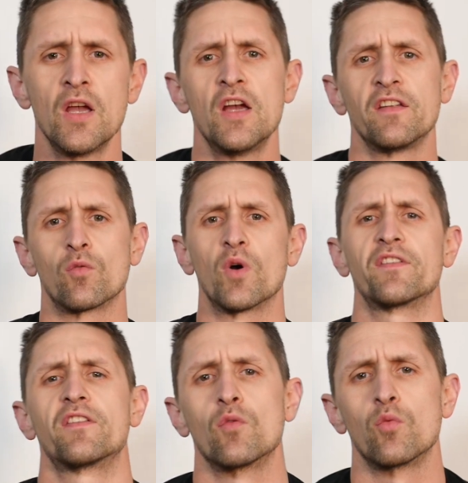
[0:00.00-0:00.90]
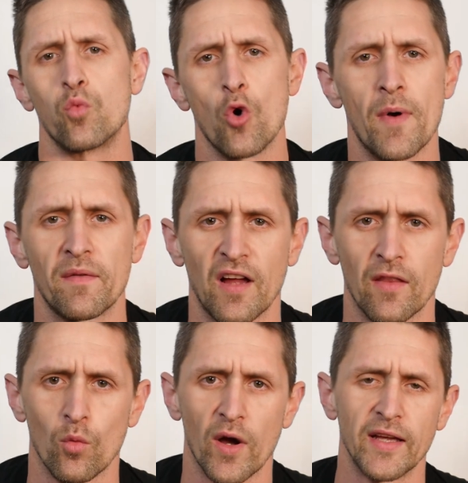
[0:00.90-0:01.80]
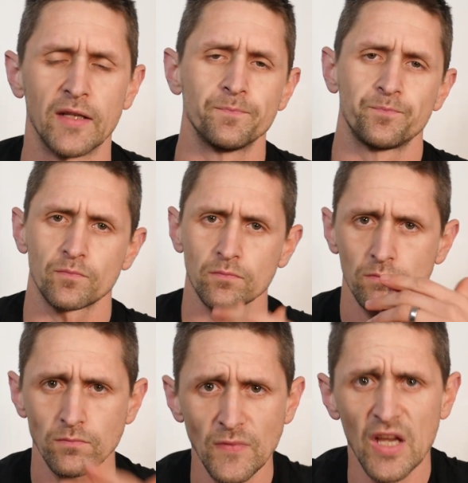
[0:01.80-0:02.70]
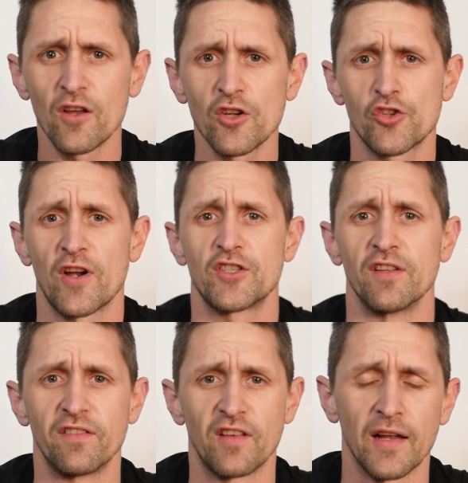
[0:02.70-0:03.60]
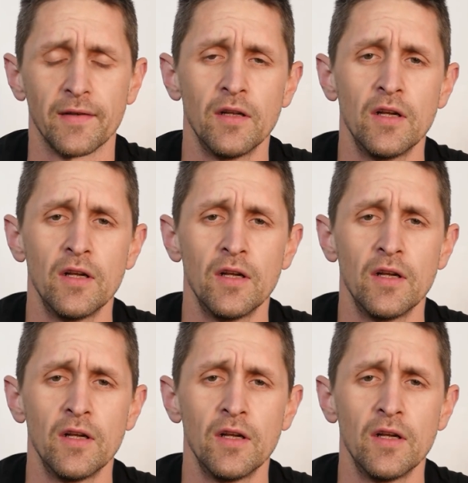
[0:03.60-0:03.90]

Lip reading: So once the warm-up's out the way and our stretching is done,